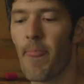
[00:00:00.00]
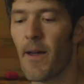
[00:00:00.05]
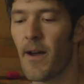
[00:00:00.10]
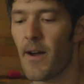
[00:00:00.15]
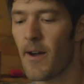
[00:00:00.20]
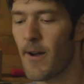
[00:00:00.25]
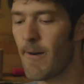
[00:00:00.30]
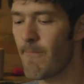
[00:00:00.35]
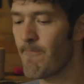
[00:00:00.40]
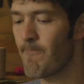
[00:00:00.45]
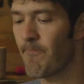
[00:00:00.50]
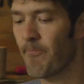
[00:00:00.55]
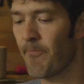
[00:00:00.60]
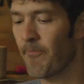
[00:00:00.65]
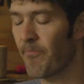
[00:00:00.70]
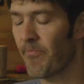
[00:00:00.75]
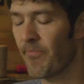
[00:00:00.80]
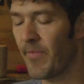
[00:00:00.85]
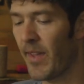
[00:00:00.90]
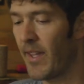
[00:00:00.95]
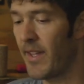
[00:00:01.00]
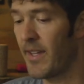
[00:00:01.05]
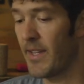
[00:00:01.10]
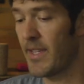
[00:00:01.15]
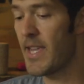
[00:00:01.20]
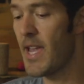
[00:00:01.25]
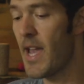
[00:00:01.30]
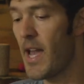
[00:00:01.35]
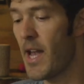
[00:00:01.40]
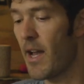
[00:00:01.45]

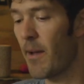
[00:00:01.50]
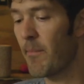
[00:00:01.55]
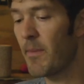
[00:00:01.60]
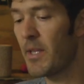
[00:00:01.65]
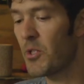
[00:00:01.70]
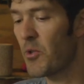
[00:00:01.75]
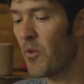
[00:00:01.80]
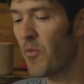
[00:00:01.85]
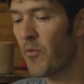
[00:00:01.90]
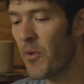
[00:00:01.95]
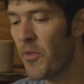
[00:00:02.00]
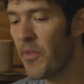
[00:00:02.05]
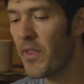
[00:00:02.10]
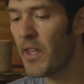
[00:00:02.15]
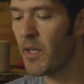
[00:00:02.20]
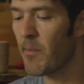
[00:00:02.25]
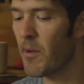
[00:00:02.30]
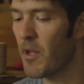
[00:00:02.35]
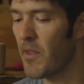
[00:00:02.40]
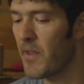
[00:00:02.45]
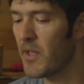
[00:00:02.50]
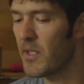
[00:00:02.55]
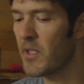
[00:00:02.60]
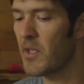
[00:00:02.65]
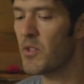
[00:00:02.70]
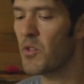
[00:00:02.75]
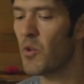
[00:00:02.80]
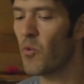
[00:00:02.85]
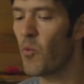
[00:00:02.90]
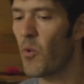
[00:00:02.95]
I mean, so if we think about it,
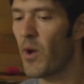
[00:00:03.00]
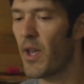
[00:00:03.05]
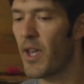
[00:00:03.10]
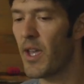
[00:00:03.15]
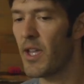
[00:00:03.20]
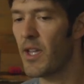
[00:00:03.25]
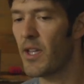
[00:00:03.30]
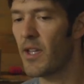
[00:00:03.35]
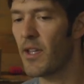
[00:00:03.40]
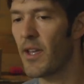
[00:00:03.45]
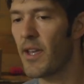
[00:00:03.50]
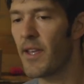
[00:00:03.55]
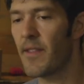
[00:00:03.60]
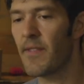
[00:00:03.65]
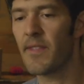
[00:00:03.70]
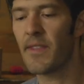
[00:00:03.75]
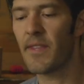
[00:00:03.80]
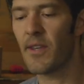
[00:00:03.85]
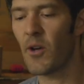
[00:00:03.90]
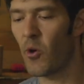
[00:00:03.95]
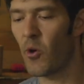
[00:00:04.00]
this is a way, the